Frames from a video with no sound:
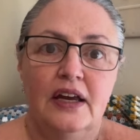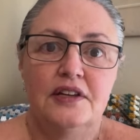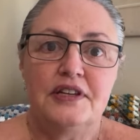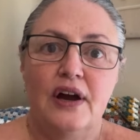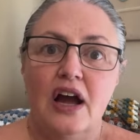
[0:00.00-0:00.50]

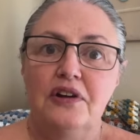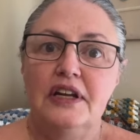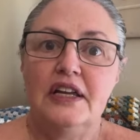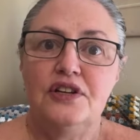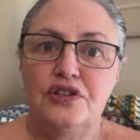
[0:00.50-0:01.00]
So
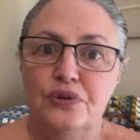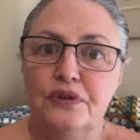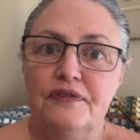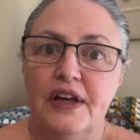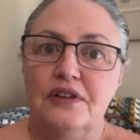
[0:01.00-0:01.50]
only 2
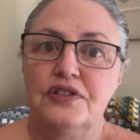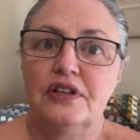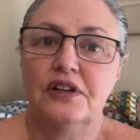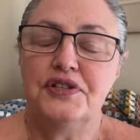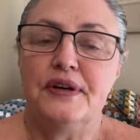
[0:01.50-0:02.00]
of those
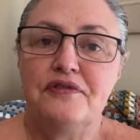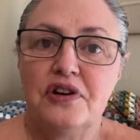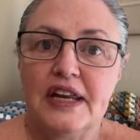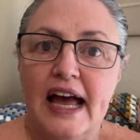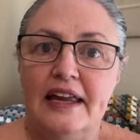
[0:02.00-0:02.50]
sold. So I've
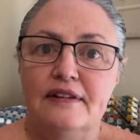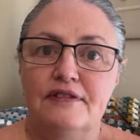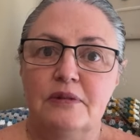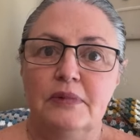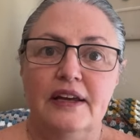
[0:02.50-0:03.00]
got 8 of
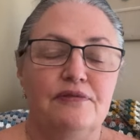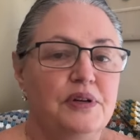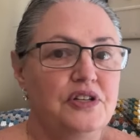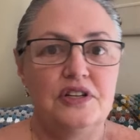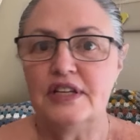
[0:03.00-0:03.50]
them left,
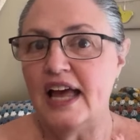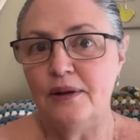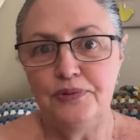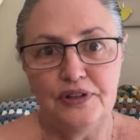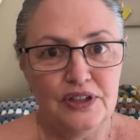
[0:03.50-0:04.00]
which is
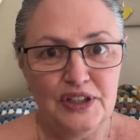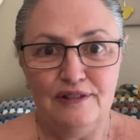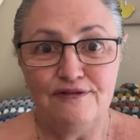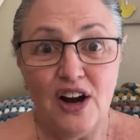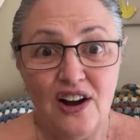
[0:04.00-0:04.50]
absolutely
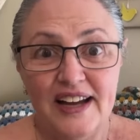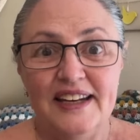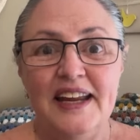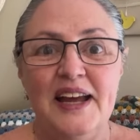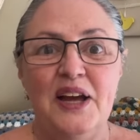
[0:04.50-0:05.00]

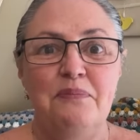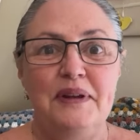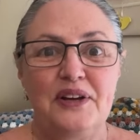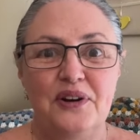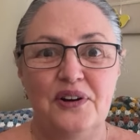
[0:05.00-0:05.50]
fine
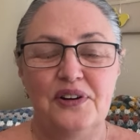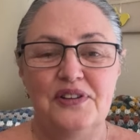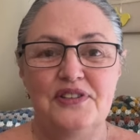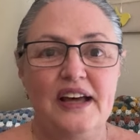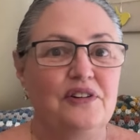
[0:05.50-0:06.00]

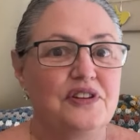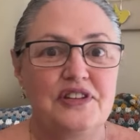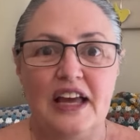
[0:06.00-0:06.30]
because they'll just